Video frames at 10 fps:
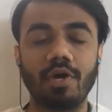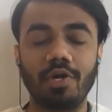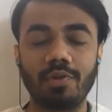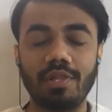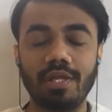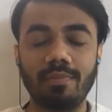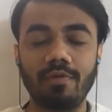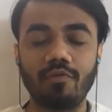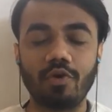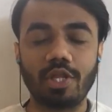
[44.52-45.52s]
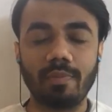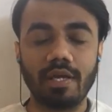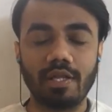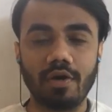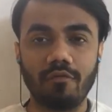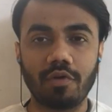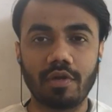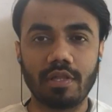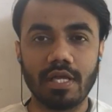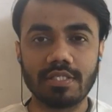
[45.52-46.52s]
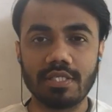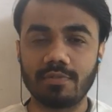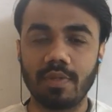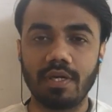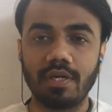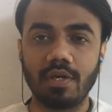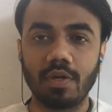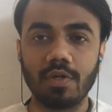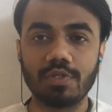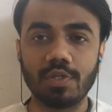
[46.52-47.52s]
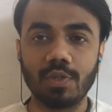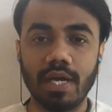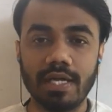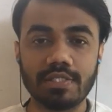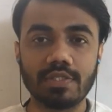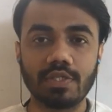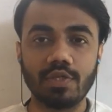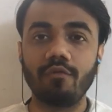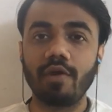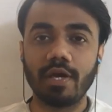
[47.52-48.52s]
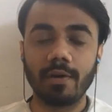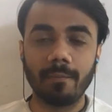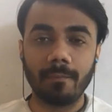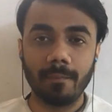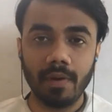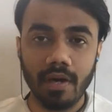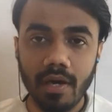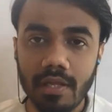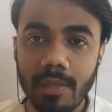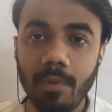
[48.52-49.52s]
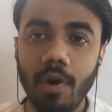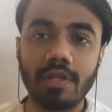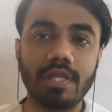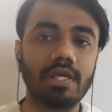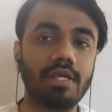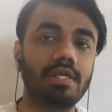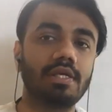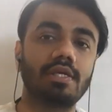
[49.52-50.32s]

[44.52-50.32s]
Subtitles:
not only before the beginning of your classes, but also at your wake up early morning,